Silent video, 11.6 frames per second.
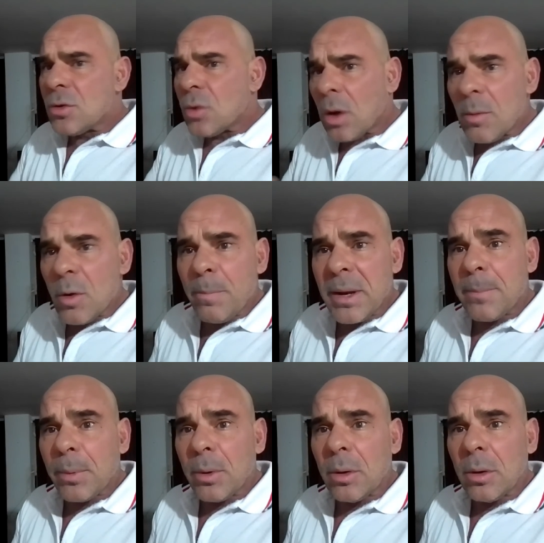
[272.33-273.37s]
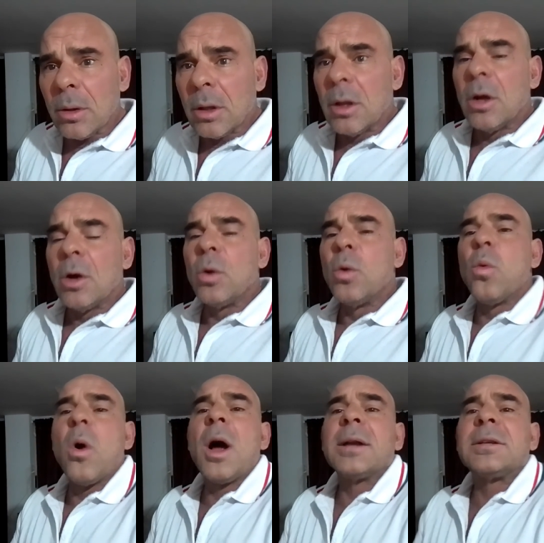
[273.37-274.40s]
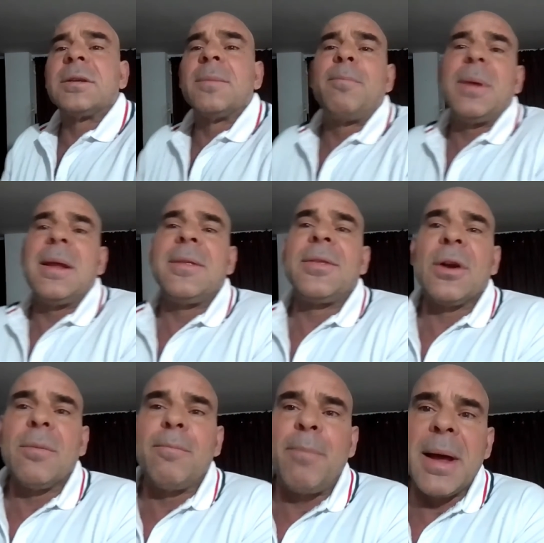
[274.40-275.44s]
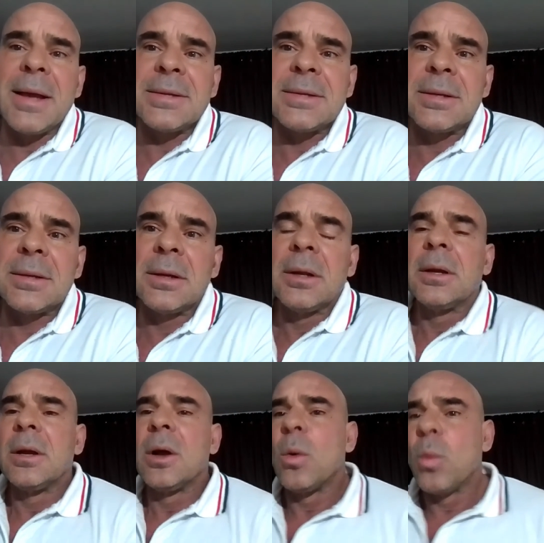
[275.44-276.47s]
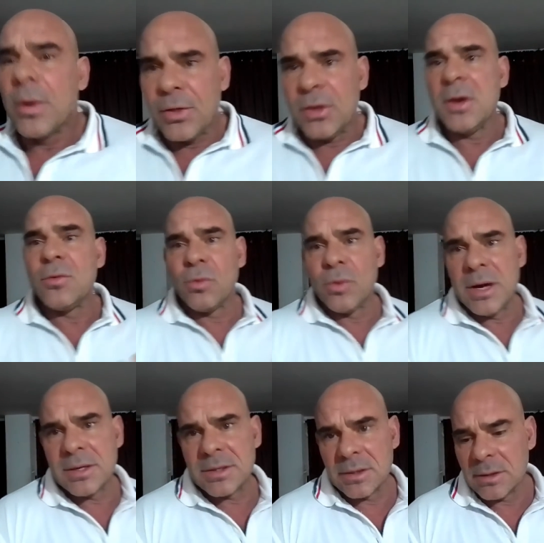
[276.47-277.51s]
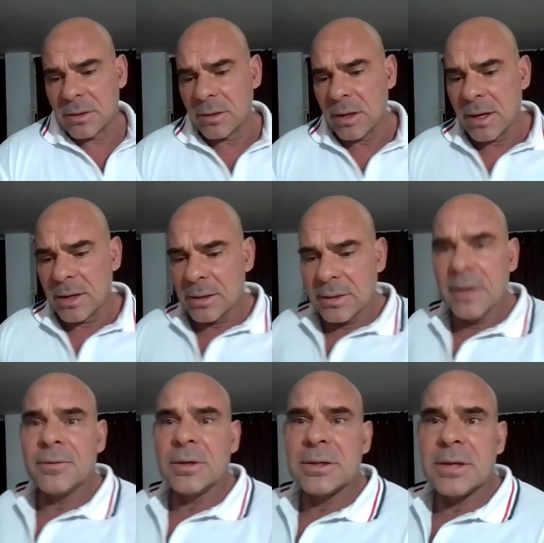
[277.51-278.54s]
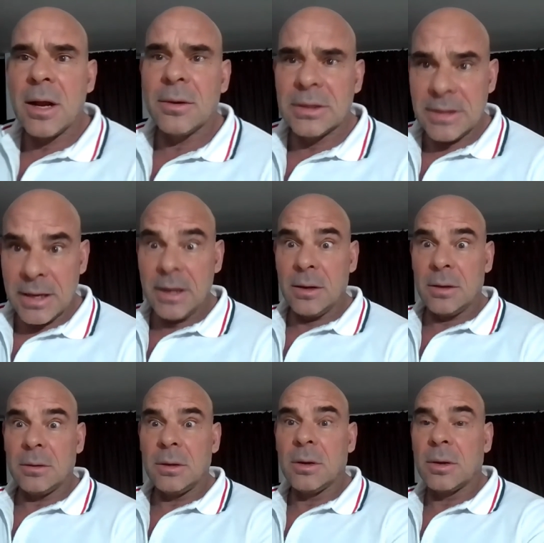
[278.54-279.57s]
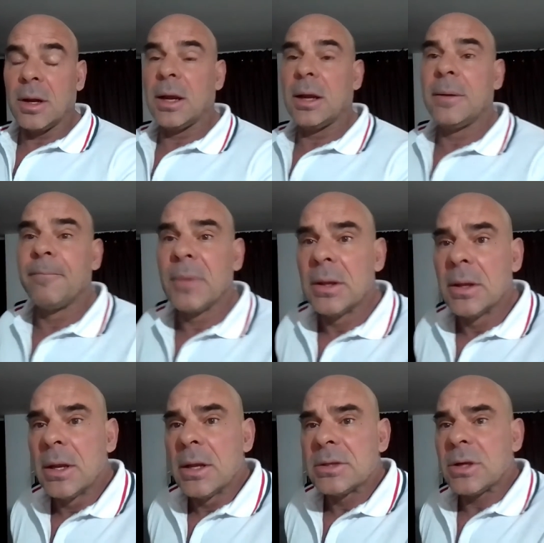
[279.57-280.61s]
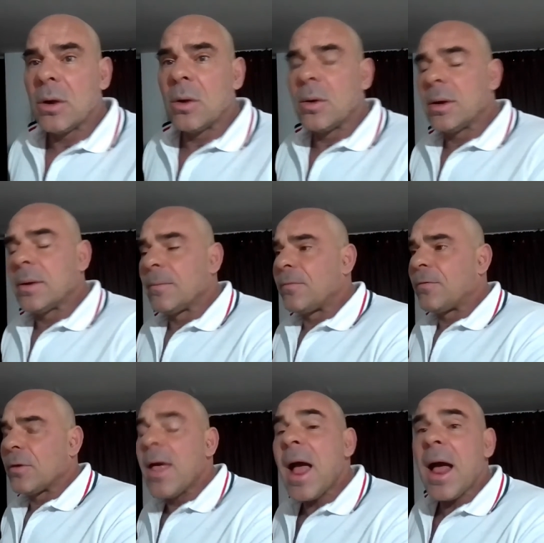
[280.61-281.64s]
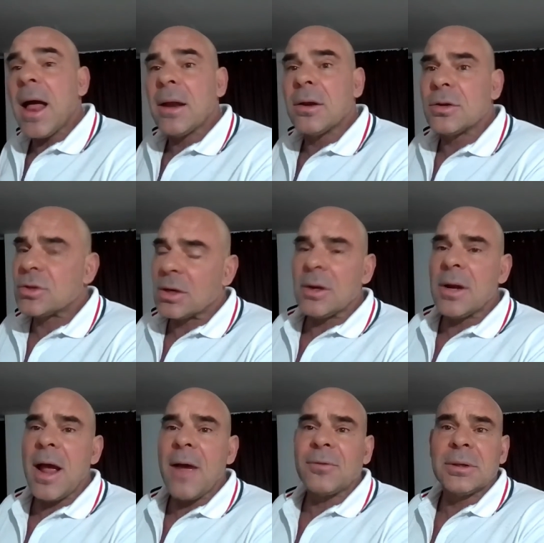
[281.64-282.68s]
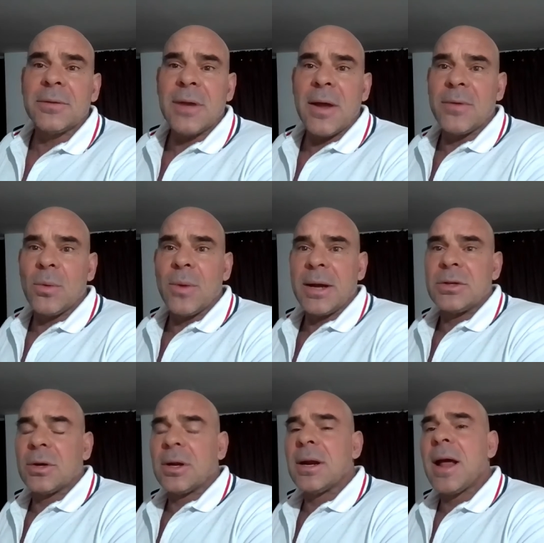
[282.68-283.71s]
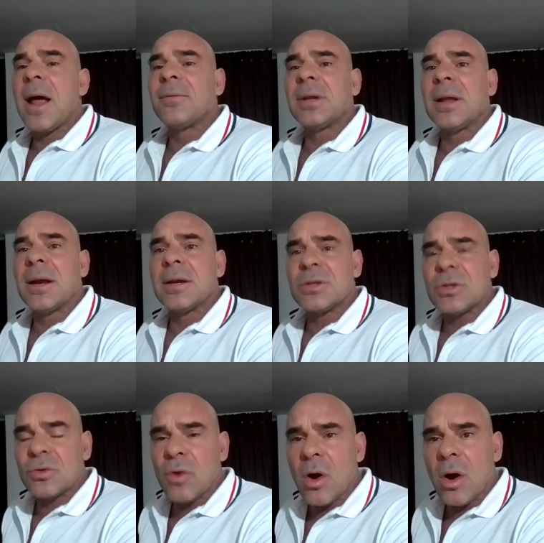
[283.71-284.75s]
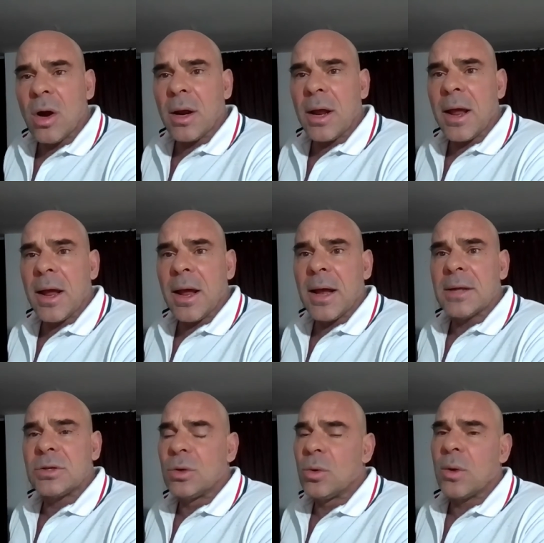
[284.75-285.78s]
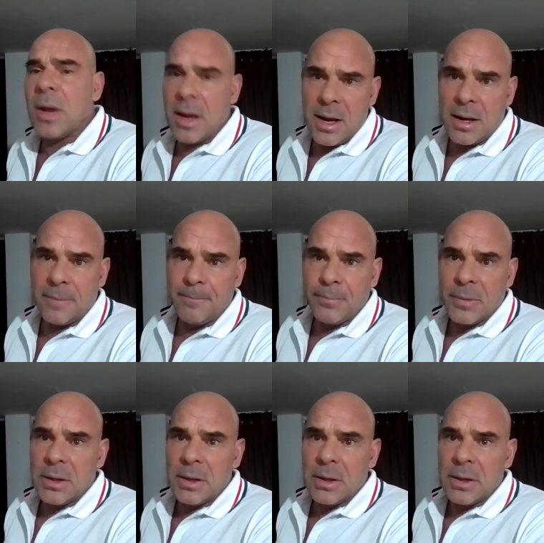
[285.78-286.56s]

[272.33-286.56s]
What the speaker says: normal people who want to be their best within reason and live to tell the tale, okay? So for that, you're still going to have to lift heavy weights. You're going to have to get as strong as you can.